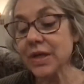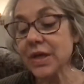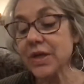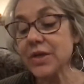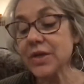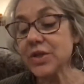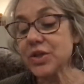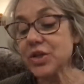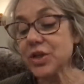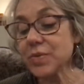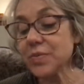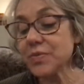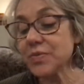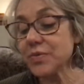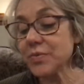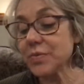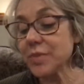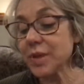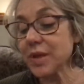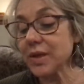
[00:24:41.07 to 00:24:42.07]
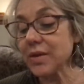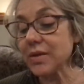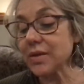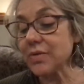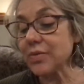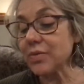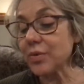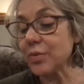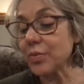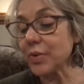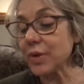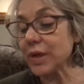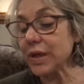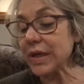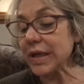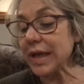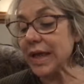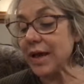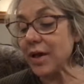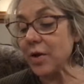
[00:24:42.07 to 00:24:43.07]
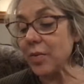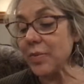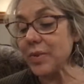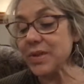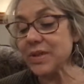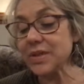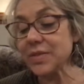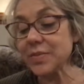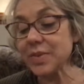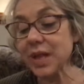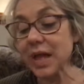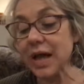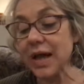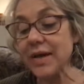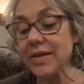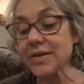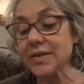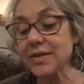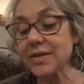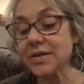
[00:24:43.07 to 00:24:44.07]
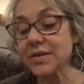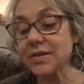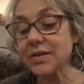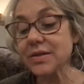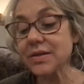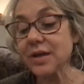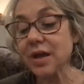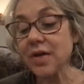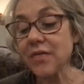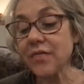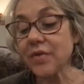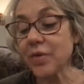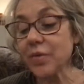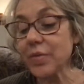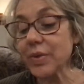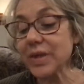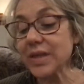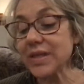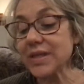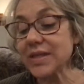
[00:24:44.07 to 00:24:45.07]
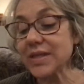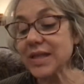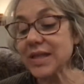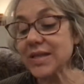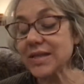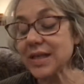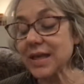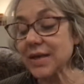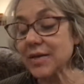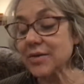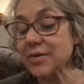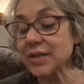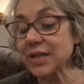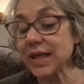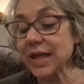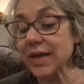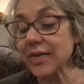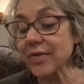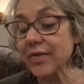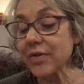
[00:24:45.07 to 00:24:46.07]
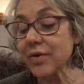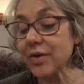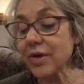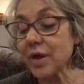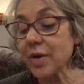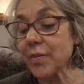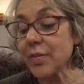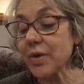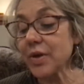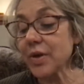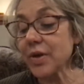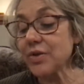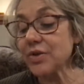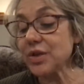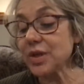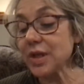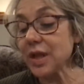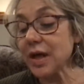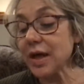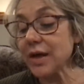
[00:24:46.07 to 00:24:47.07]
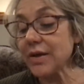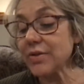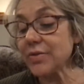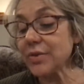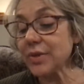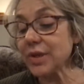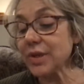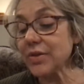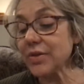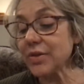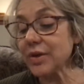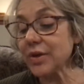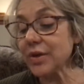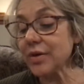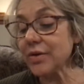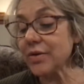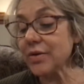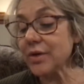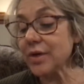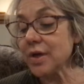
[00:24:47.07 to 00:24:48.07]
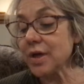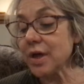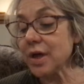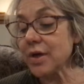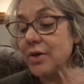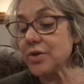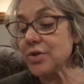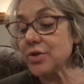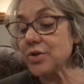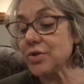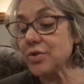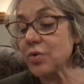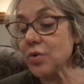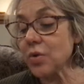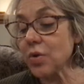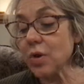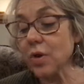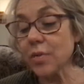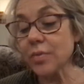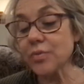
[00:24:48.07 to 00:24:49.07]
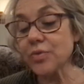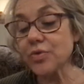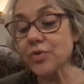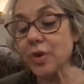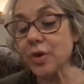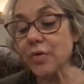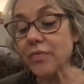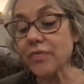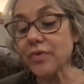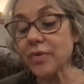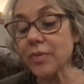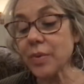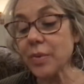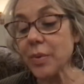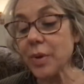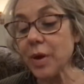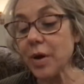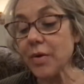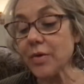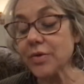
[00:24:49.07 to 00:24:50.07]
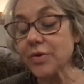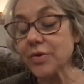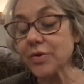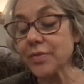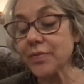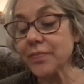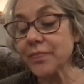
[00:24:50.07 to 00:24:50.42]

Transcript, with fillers: The ships from England were bringing help and supplies. For weeks they sailed together, but on July 23rd, a storm drove them apart.